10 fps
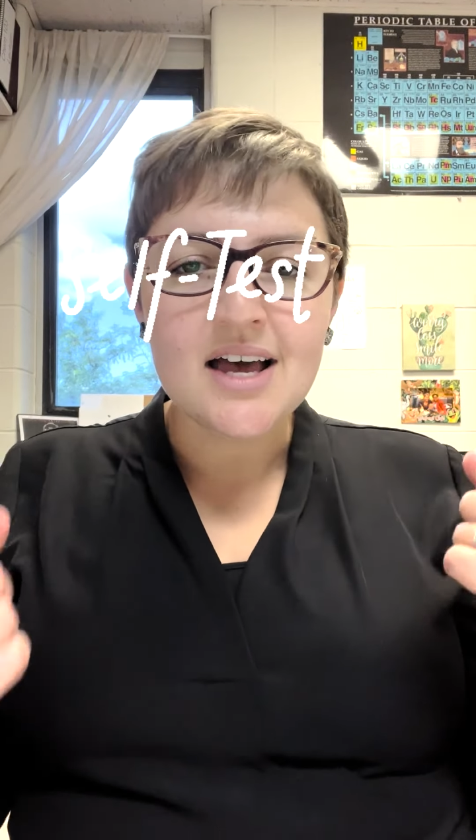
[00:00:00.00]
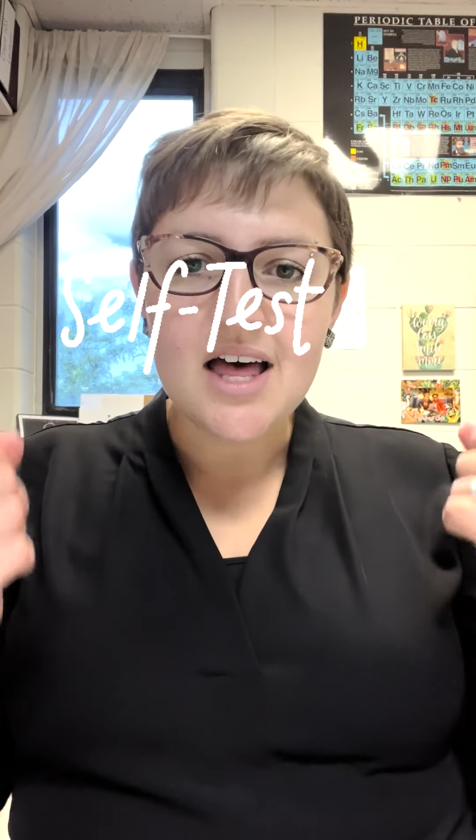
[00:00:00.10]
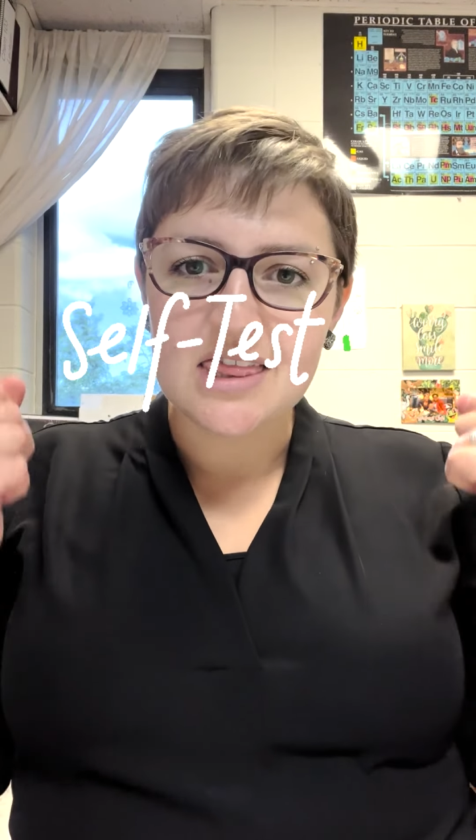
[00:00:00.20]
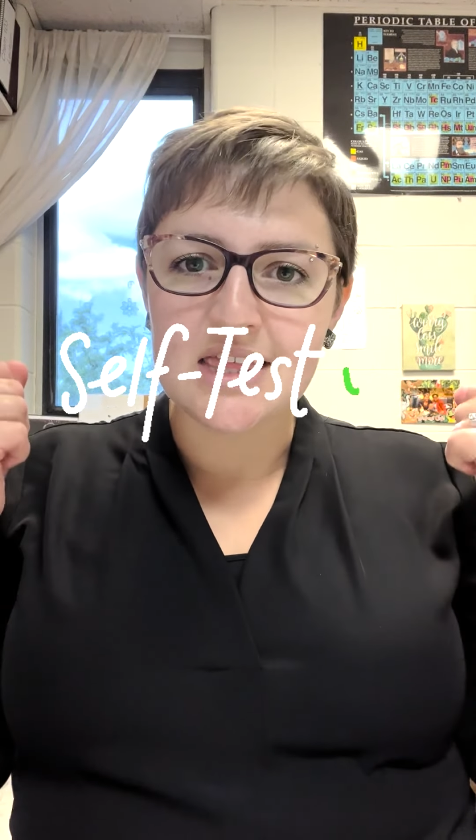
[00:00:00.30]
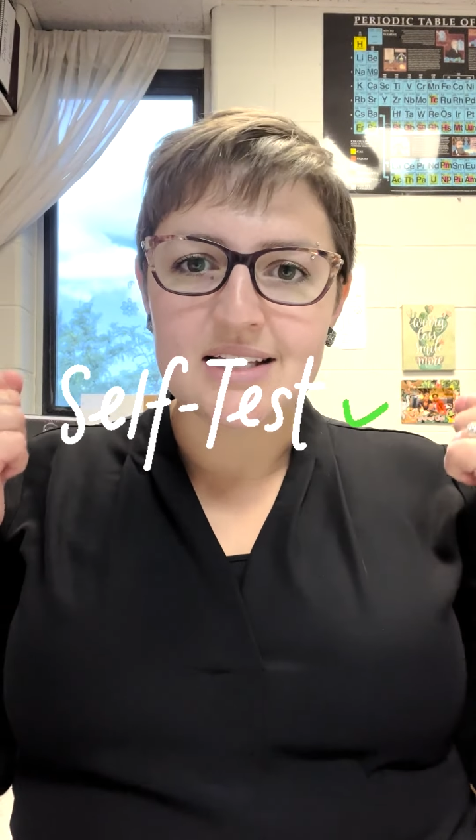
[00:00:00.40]

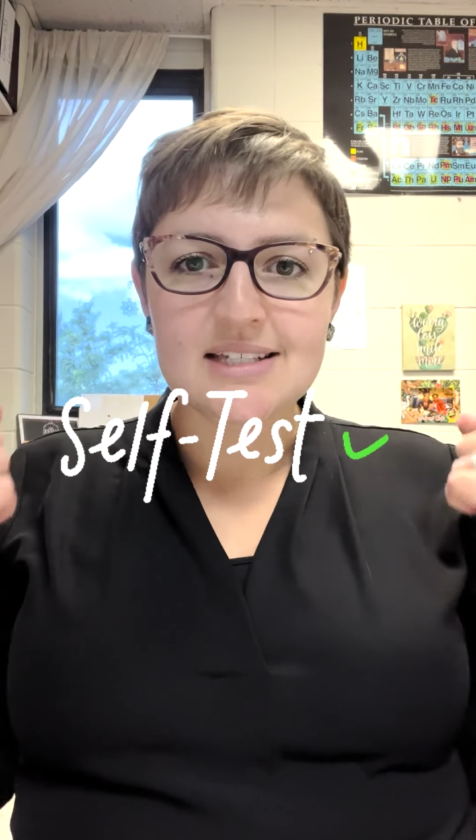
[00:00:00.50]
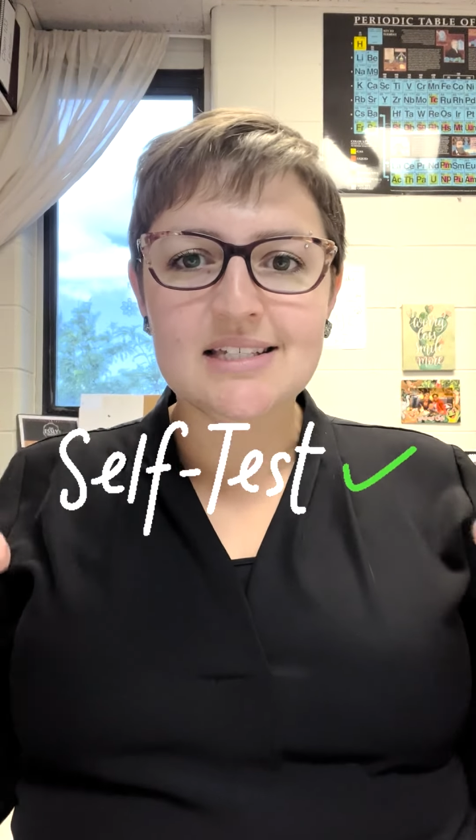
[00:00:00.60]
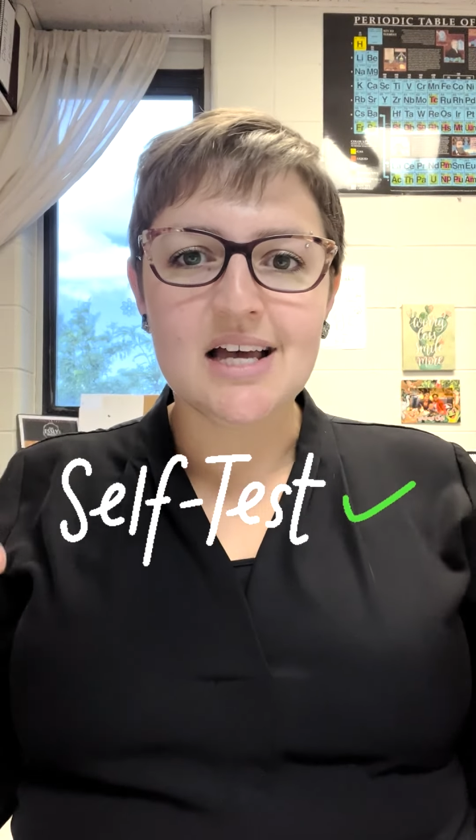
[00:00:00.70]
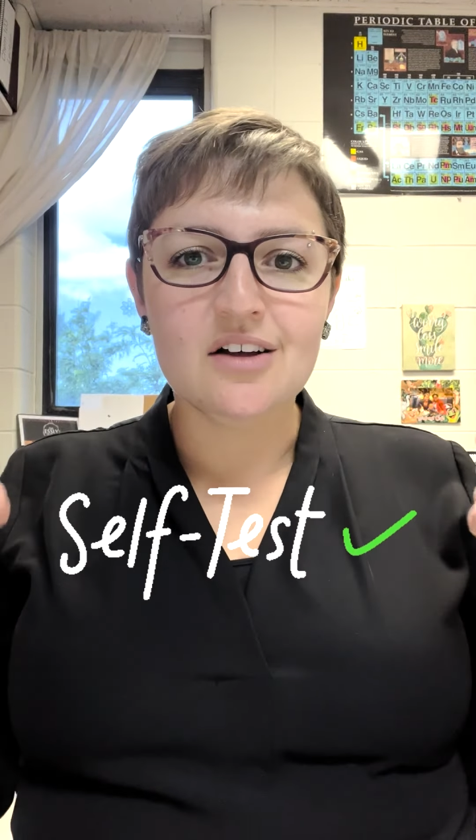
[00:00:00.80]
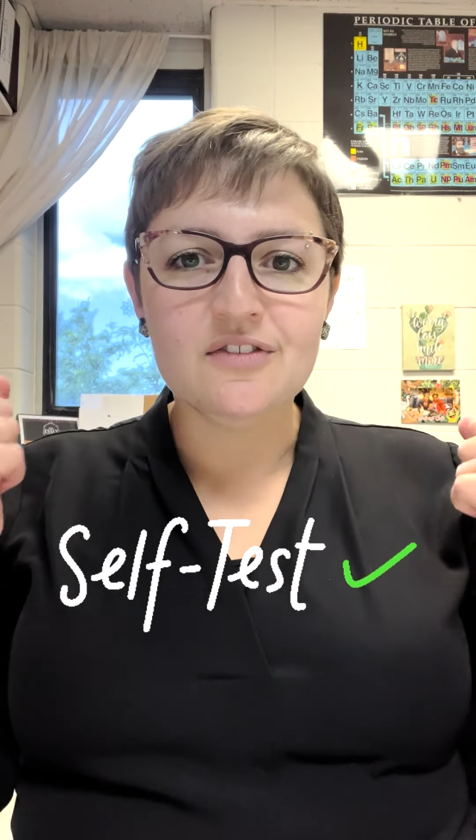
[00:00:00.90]
the
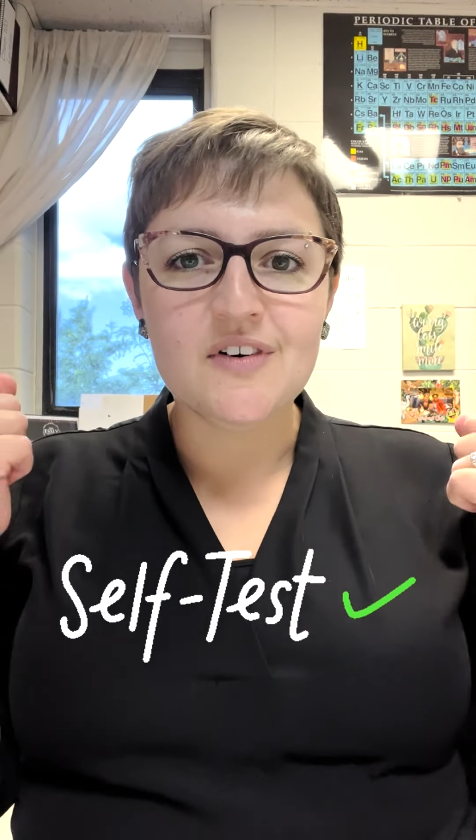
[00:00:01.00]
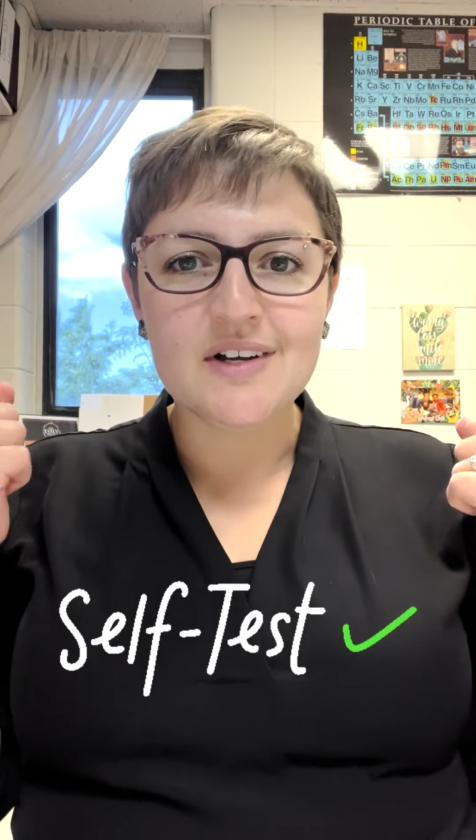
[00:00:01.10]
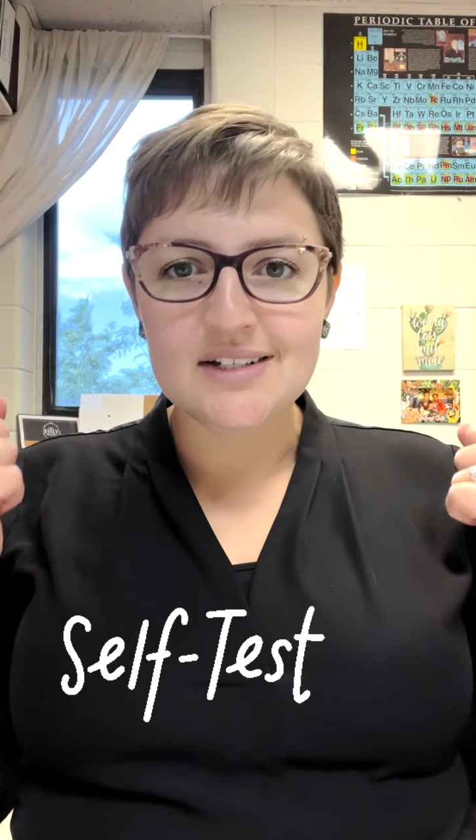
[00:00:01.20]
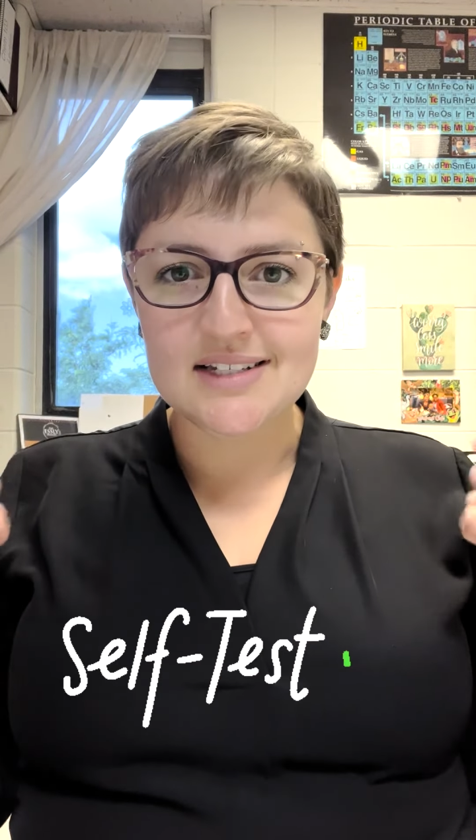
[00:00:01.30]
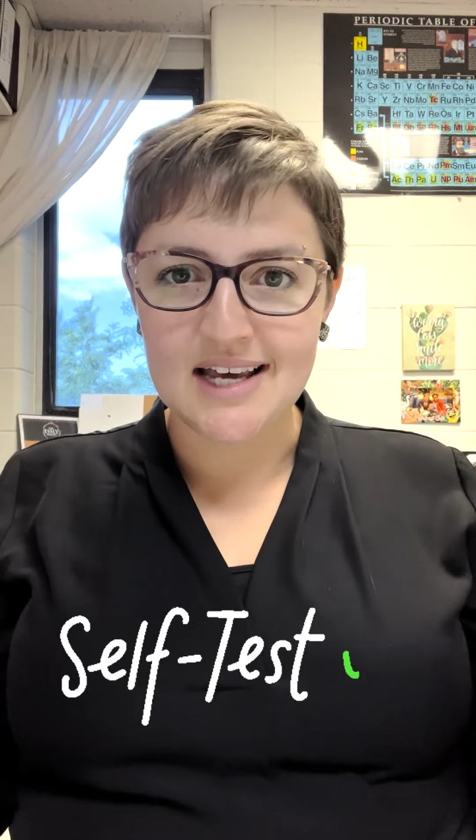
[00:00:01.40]

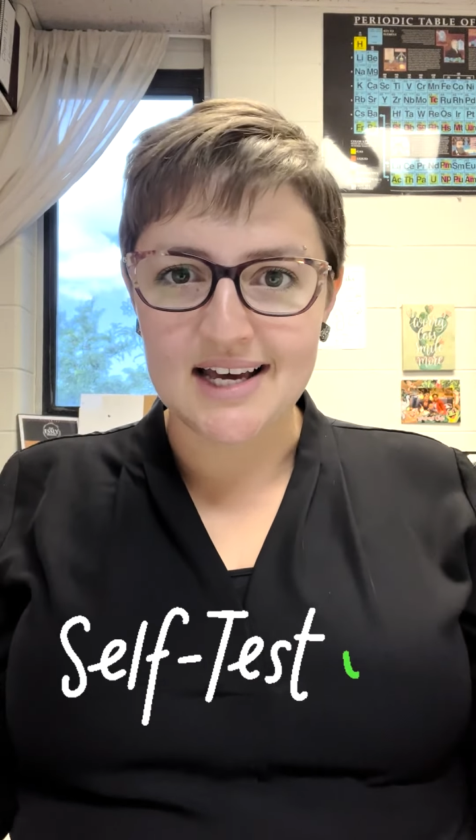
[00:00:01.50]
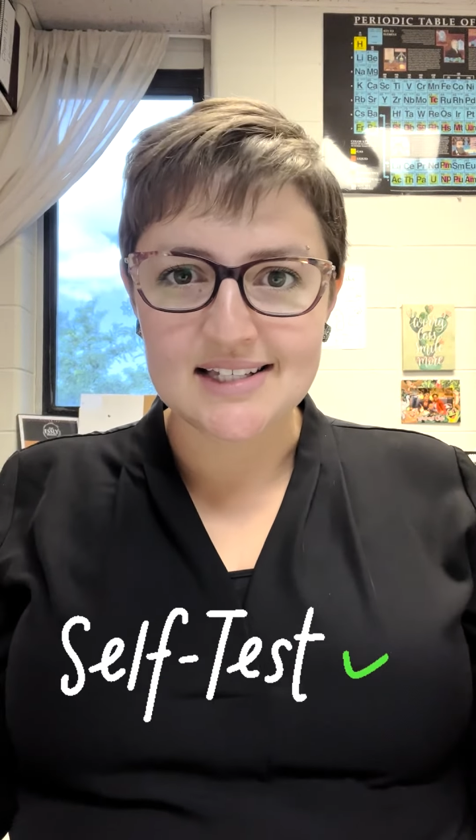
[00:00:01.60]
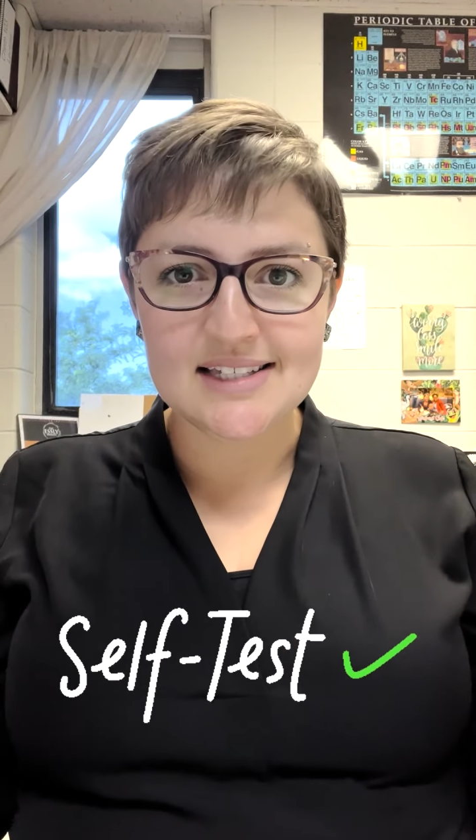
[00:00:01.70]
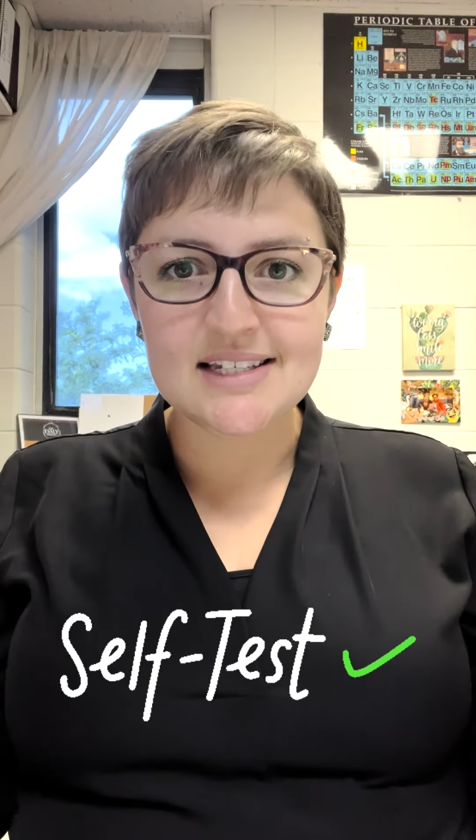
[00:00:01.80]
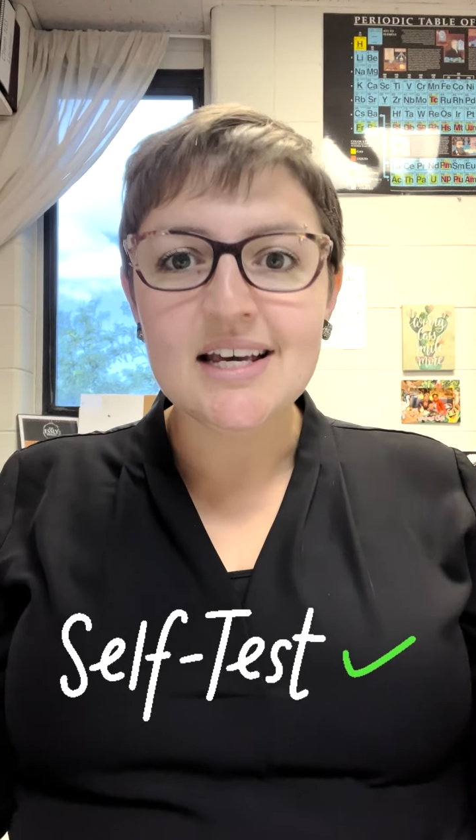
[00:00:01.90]
self-test.